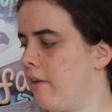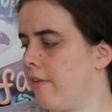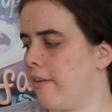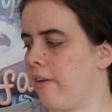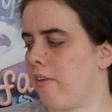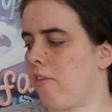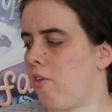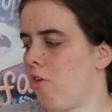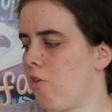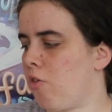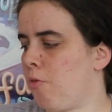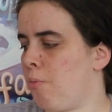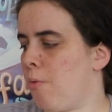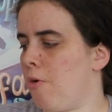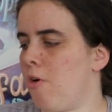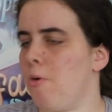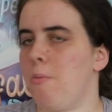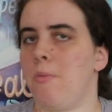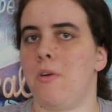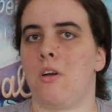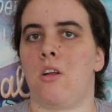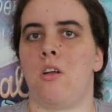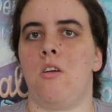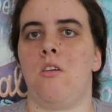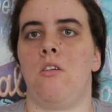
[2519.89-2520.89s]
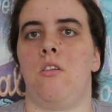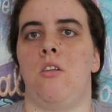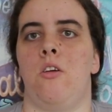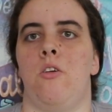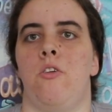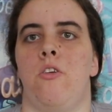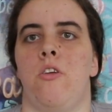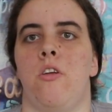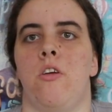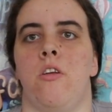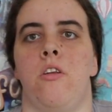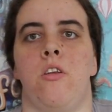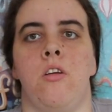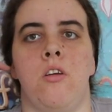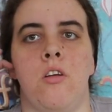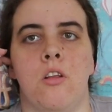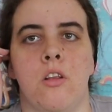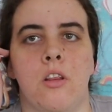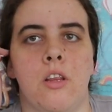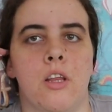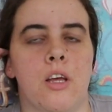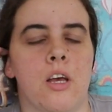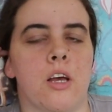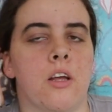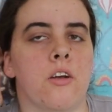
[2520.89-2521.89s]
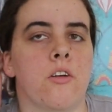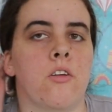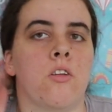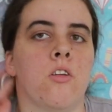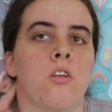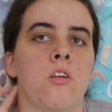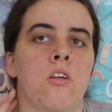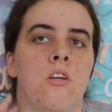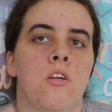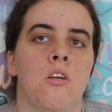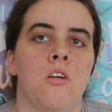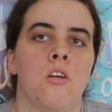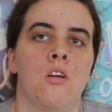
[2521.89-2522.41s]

the experiment concluded that